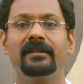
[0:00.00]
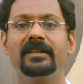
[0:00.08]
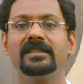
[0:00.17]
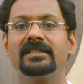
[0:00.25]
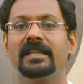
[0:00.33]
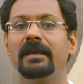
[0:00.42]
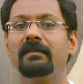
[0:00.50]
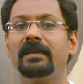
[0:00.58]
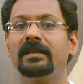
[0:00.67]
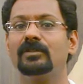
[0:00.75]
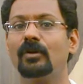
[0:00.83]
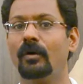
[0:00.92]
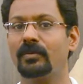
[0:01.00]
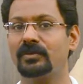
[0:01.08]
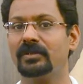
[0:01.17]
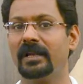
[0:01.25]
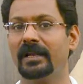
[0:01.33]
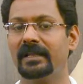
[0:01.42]
This tab is
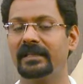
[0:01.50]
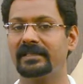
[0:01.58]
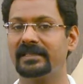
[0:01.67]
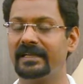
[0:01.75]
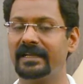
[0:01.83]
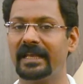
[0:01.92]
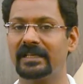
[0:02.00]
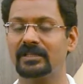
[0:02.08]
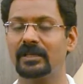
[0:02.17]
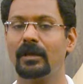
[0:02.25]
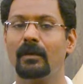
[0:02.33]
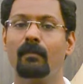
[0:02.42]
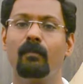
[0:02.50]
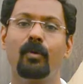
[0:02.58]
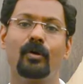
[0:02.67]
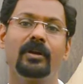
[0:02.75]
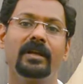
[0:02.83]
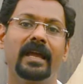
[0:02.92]
optional. Syntax.
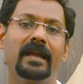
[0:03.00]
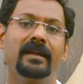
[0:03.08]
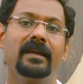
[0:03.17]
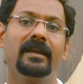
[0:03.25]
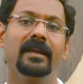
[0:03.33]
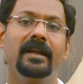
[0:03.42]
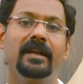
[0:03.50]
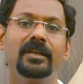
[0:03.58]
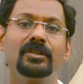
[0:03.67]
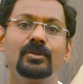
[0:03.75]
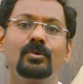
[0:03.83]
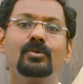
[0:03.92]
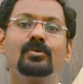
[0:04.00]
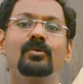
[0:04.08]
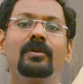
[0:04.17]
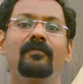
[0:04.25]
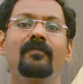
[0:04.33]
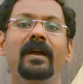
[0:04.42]
Body tag. It is used to
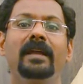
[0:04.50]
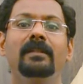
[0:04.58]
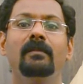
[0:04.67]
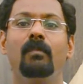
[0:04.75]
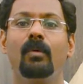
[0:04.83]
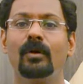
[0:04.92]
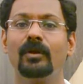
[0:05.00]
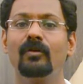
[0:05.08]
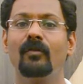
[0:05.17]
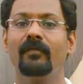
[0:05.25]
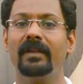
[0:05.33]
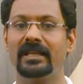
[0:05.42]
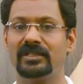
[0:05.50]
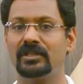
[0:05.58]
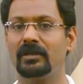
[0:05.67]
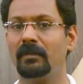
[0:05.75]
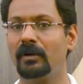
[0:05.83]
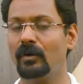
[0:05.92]
define the body of an
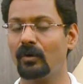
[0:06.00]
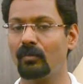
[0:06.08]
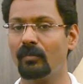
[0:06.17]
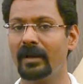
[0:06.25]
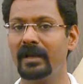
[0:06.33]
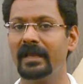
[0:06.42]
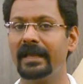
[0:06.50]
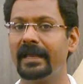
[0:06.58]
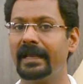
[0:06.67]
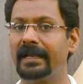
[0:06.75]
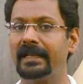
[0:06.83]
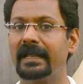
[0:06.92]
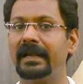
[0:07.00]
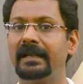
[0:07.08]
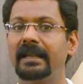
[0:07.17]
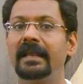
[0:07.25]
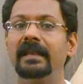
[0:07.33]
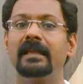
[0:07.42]
HTML document. It
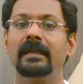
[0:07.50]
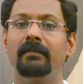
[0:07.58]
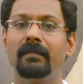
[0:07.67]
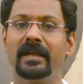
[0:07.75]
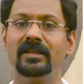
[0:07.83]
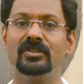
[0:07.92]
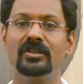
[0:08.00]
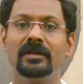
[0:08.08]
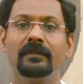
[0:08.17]
contains image,